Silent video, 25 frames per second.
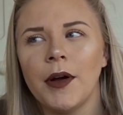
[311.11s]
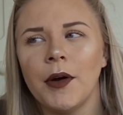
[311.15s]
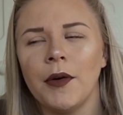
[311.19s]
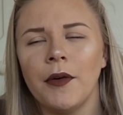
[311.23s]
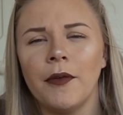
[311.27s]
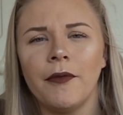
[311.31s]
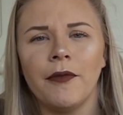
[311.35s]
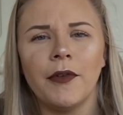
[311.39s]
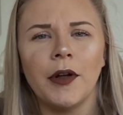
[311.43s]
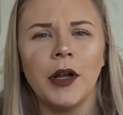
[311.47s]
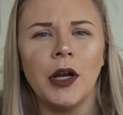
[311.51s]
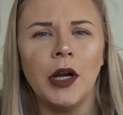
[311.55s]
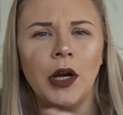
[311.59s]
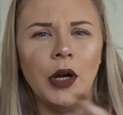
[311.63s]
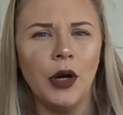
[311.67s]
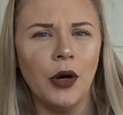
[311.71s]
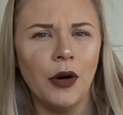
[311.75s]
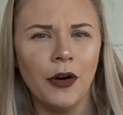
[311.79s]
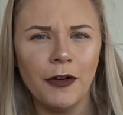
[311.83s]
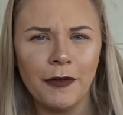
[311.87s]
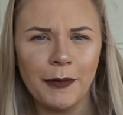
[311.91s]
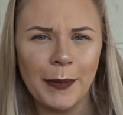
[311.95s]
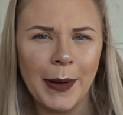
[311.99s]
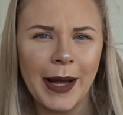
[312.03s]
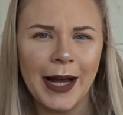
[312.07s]
of a
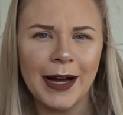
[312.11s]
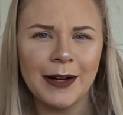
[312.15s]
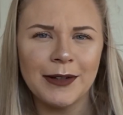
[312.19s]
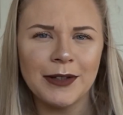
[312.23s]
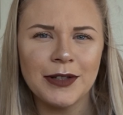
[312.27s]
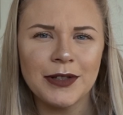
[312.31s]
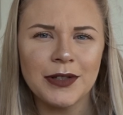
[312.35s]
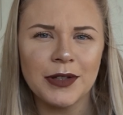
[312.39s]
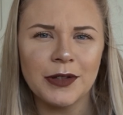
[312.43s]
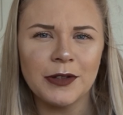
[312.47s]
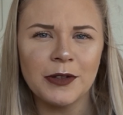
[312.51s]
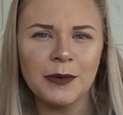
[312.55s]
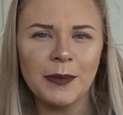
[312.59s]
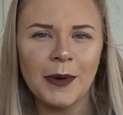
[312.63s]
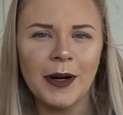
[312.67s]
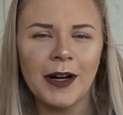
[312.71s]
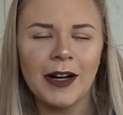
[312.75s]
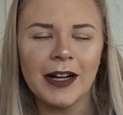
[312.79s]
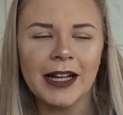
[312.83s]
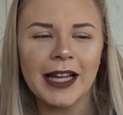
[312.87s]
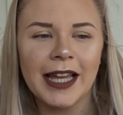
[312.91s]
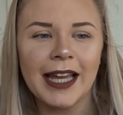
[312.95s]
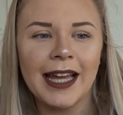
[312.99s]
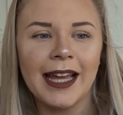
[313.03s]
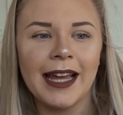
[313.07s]
lot of powders on the
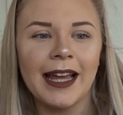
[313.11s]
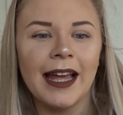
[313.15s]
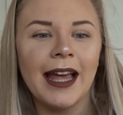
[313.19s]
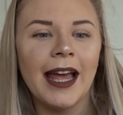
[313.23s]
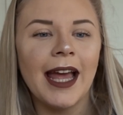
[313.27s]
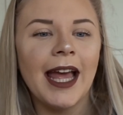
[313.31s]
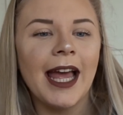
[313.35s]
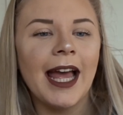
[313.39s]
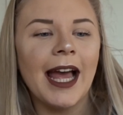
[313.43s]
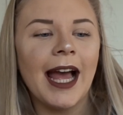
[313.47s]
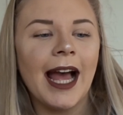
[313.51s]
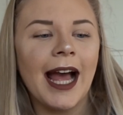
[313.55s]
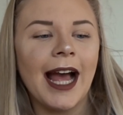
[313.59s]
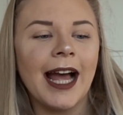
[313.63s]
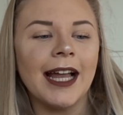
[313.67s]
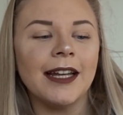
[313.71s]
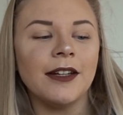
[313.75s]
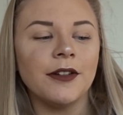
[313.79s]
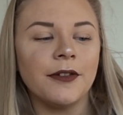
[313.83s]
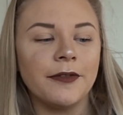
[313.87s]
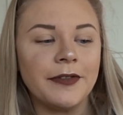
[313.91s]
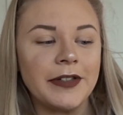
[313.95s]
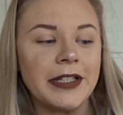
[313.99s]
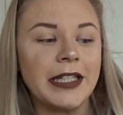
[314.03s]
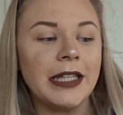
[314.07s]
market,
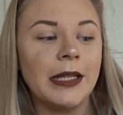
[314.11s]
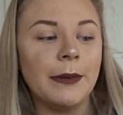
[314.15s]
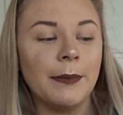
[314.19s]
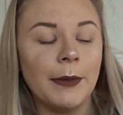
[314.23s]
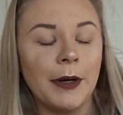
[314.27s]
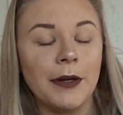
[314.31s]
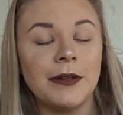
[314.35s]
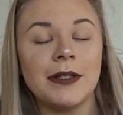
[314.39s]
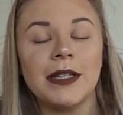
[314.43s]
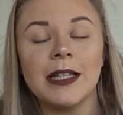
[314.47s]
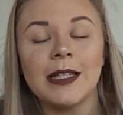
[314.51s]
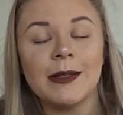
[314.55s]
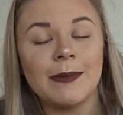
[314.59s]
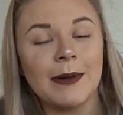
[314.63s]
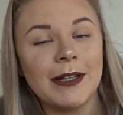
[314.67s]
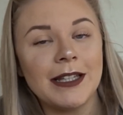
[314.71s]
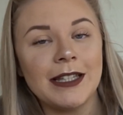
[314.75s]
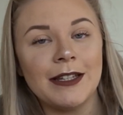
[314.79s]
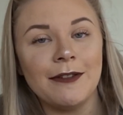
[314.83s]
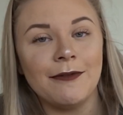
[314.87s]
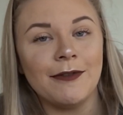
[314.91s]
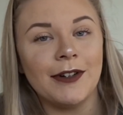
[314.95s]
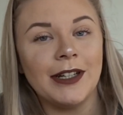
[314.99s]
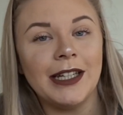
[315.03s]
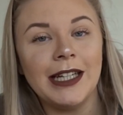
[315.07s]
and obviously the most
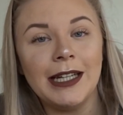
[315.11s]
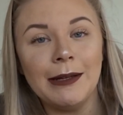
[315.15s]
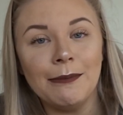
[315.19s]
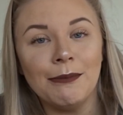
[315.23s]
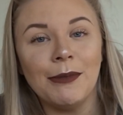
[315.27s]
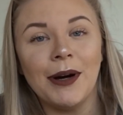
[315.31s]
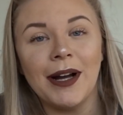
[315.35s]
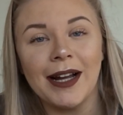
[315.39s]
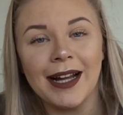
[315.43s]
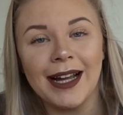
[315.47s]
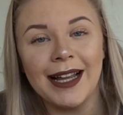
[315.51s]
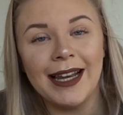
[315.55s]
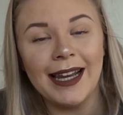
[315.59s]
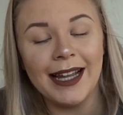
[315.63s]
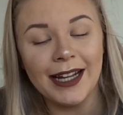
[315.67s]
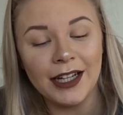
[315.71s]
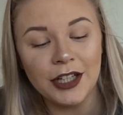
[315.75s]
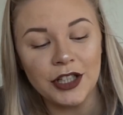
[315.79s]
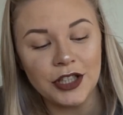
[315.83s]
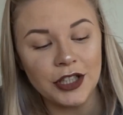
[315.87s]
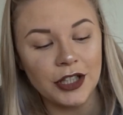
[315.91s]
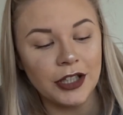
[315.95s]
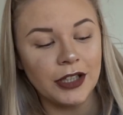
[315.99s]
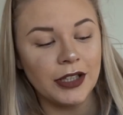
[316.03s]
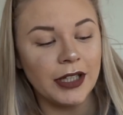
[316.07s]
expensive one in my
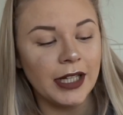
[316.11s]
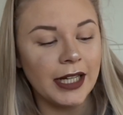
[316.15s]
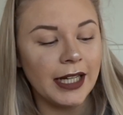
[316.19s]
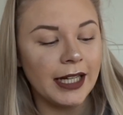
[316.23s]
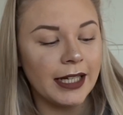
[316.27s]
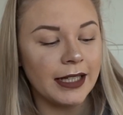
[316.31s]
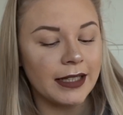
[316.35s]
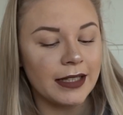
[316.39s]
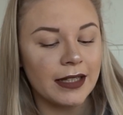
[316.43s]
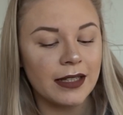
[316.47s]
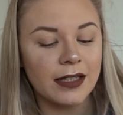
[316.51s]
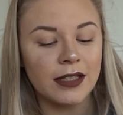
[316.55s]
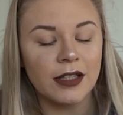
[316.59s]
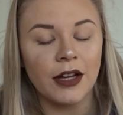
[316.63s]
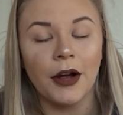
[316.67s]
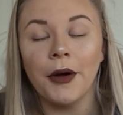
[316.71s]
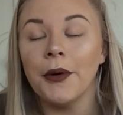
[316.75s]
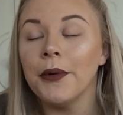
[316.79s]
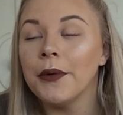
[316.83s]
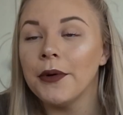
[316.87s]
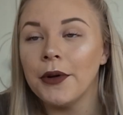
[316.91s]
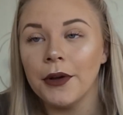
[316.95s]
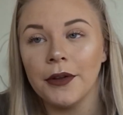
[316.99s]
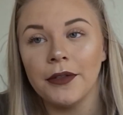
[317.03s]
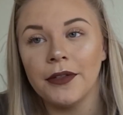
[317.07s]
collection. It is
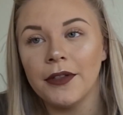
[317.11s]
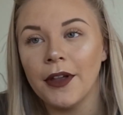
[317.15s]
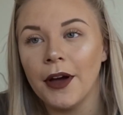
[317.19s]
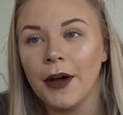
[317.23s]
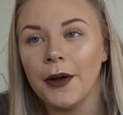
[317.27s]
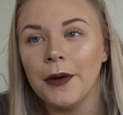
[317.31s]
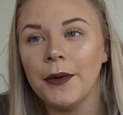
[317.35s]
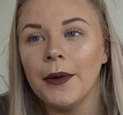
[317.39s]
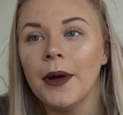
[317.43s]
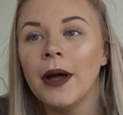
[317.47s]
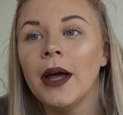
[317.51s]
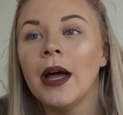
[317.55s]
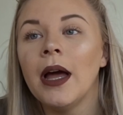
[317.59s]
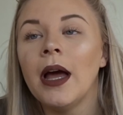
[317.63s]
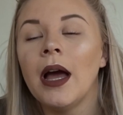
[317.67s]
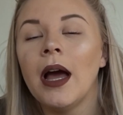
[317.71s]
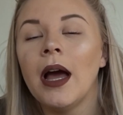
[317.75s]
so good though.